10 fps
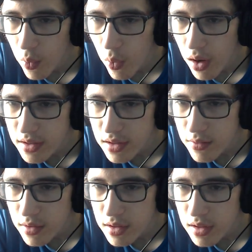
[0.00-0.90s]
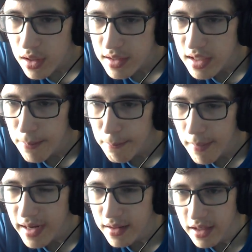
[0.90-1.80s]
Walk in the woods. I said
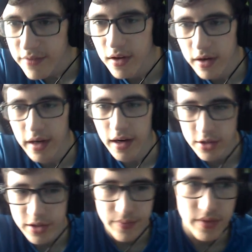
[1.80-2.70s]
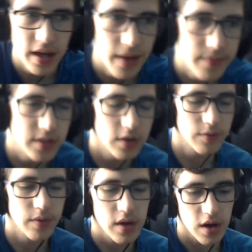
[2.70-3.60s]
might leave. Okay, gotcha. Yeah,
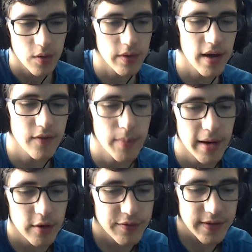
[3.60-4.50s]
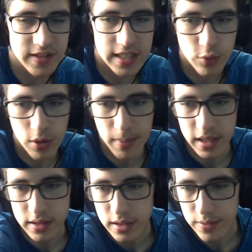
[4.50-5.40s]
so we have about 15 more
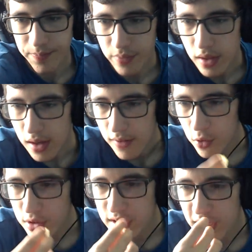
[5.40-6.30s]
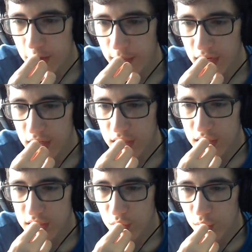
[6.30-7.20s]
minutes. Of course, Dino Man,
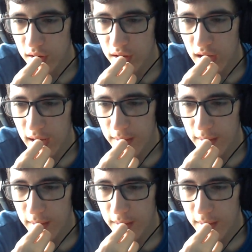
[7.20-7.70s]
because, well,